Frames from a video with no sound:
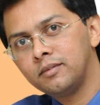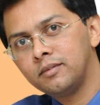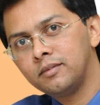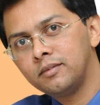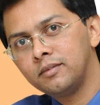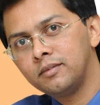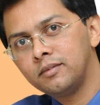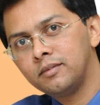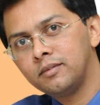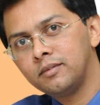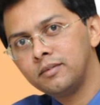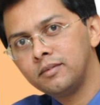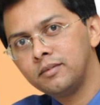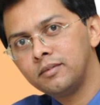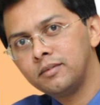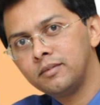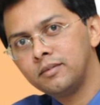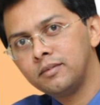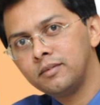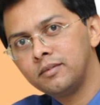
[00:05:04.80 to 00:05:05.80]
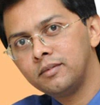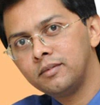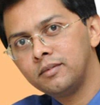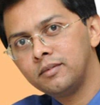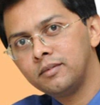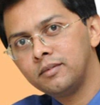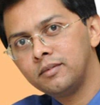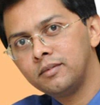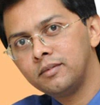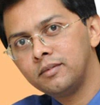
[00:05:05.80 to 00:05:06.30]

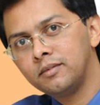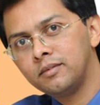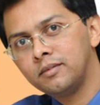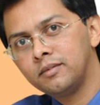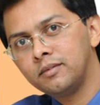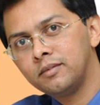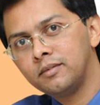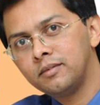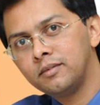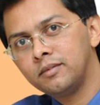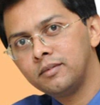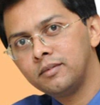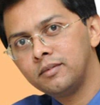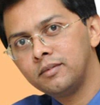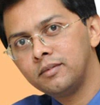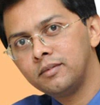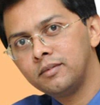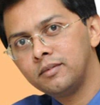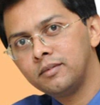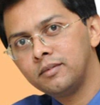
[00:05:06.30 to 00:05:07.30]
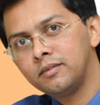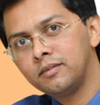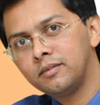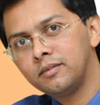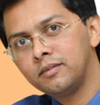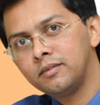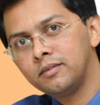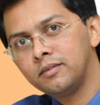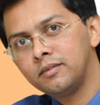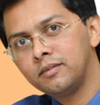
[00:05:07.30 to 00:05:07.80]

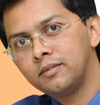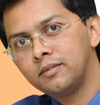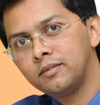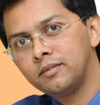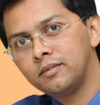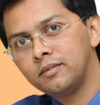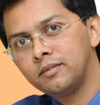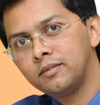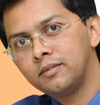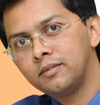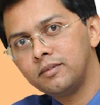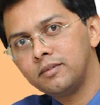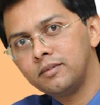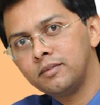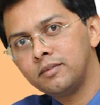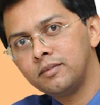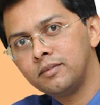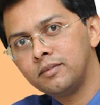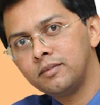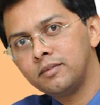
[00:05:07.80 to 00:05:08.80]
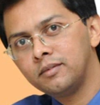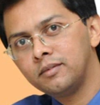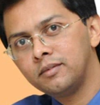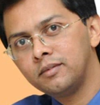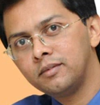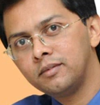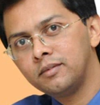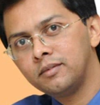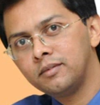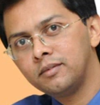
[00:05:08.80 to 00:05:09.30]

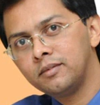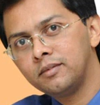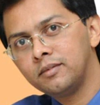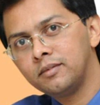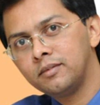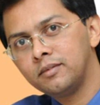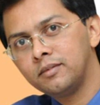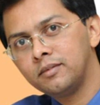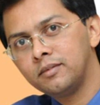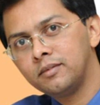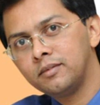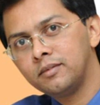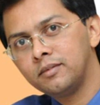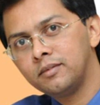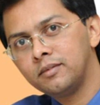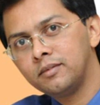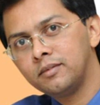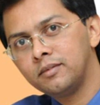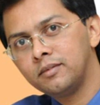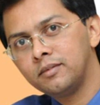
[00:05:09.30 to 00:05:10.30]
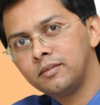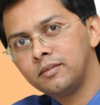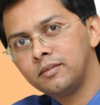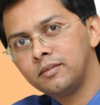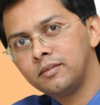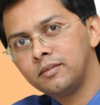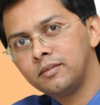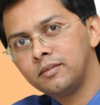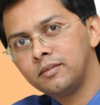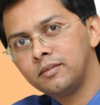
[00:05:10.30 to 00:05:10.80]

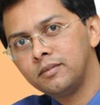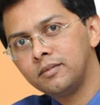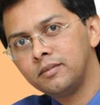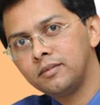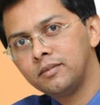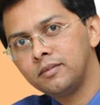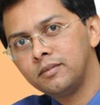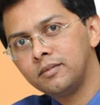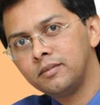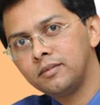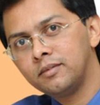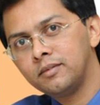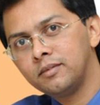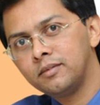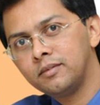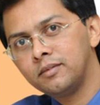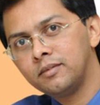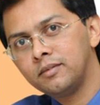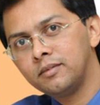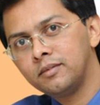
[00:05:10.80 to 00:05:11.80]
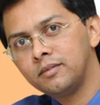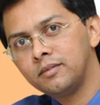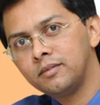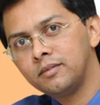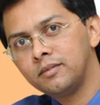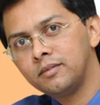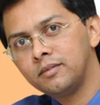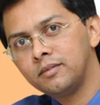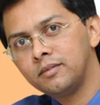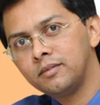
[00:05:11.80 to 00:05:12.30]

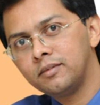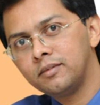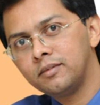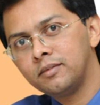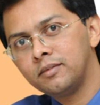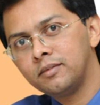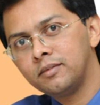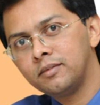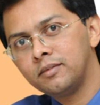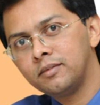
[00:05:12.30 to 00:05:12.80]
This is a still picture; no speech is visible.